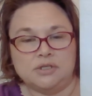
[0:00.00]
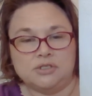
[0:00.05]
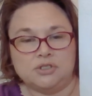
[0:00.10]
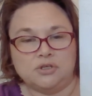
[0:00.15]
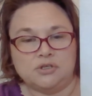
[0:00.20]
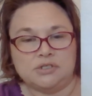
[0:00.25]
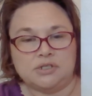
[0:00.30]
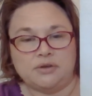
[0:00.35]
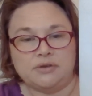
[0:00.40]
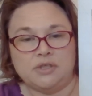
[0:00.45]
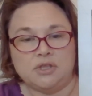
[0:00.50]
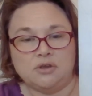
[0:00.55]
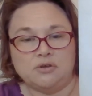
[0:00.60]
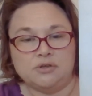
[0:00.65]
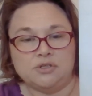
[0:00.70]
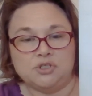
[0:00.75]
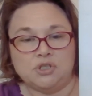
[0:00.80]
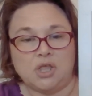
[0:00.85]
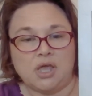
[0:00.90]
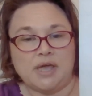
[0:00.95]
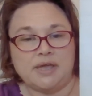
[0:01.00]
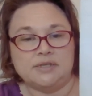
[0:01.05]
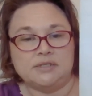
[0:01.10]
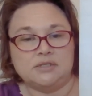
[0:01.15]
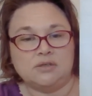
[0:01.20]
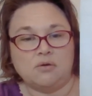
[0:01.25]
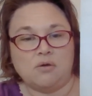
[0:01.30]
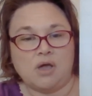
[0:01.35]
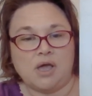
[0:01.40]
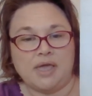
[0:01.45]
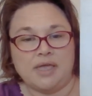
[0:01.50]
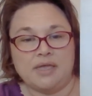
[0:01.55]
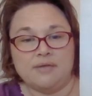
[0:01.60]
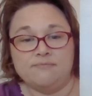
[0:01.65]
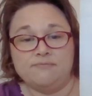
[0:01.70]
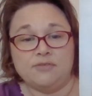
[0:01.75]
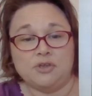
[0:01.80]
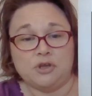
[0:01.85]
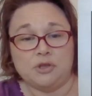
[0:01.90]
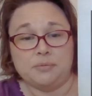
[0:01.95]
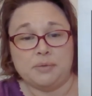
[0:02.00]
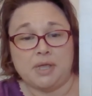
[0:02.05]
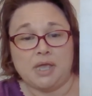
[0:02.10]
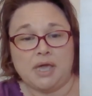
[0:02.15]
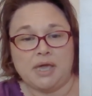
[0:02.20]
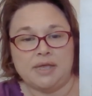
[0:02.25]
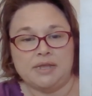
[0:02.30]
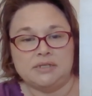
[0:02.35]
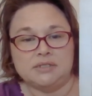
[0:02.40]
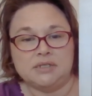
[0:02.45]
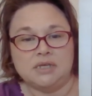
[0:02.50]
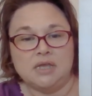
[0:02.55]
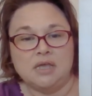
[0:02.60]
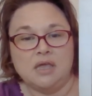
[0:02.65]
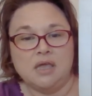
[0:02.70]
to start down here in July. So I am very behind.